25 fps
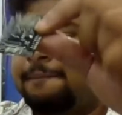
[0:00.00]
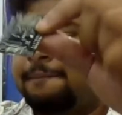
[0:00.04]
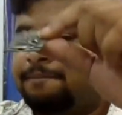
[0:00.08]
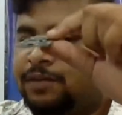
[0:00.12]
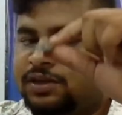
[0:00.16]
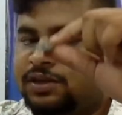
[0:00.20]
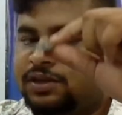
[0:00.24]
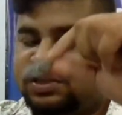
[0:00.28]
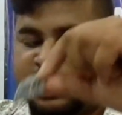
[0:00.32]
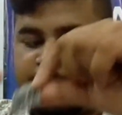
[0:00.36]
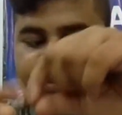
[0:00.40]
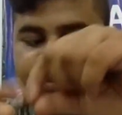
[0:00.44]

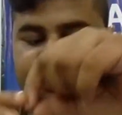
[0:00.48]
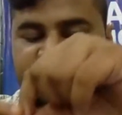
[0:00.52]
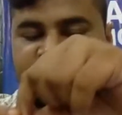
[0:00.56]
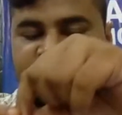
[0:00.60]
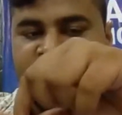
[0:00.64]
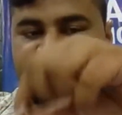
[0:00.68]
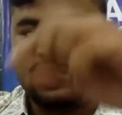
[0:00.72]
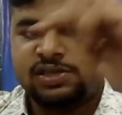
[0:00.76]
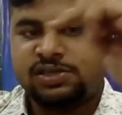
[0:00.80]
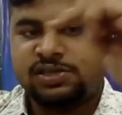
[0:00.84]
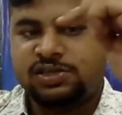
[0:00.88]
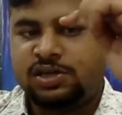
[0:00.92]
the same thing
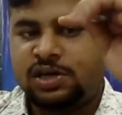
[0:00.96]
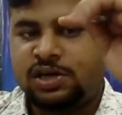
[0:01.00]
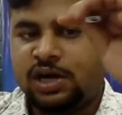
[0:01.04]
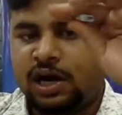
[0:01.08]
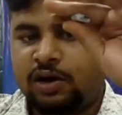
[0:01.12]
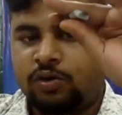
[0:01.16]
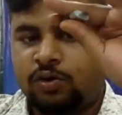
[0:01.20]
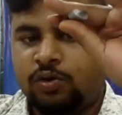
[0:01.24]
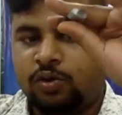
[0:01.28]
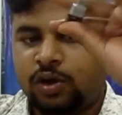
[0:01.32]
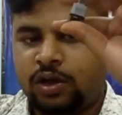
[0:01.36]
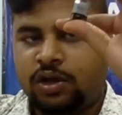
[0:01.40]
it is
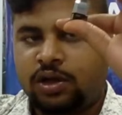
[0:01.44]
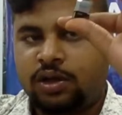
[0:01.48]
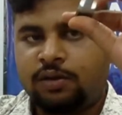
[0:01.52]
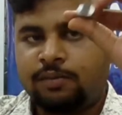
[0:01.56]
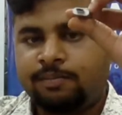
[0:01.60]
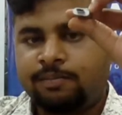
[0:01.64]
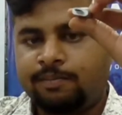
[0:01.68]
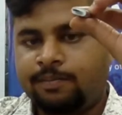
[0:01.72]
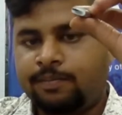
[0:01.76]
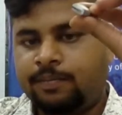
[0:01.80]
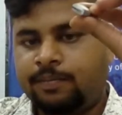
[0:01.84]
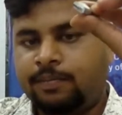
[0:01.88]

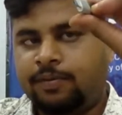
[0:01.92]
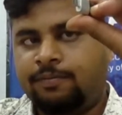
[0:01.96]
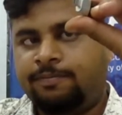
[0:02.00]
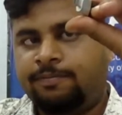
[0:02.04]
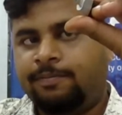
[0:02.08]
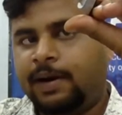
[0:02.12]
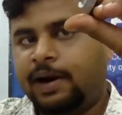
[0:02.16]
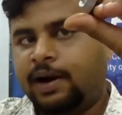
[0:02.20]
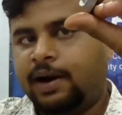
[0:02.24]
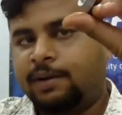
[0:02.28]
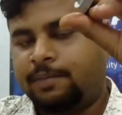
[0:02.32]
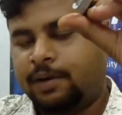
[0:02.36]
doing,
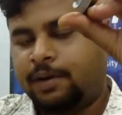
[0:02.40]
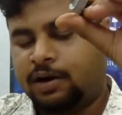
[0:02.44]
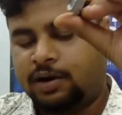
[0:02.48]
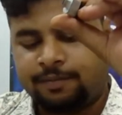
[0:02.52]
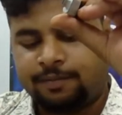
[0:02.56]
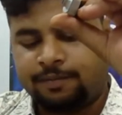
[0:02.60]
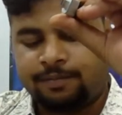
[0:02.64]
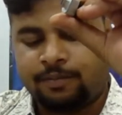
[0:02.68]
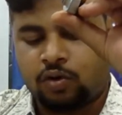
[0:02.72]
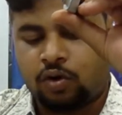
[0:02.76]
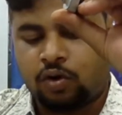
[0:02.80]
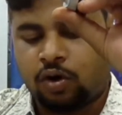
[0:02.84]

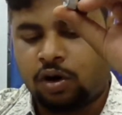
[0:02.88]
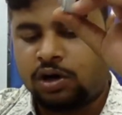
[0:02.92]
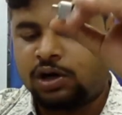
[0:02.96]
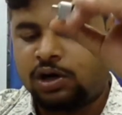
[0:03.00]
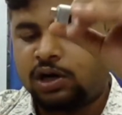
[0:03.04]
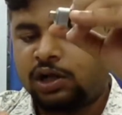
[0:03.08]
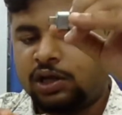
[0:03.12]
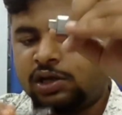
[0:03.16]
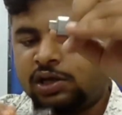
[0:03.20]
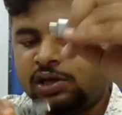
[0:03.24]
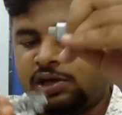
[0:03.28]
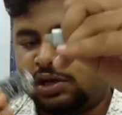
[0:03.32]
but not
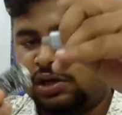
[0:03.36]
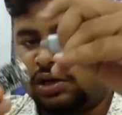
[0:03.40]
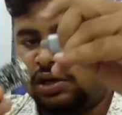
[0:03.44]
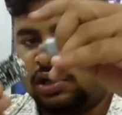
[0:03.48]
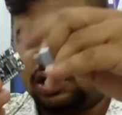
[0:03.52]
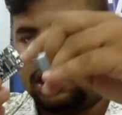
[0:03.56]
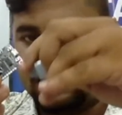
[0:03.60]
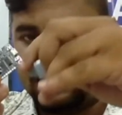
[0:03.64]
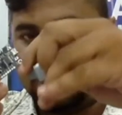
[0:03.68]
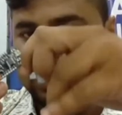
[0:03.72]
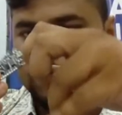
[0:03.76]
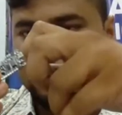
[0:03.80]
it
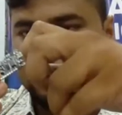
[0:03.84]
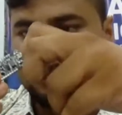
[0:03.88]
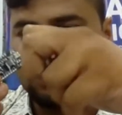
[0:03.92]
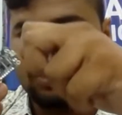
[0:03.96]
like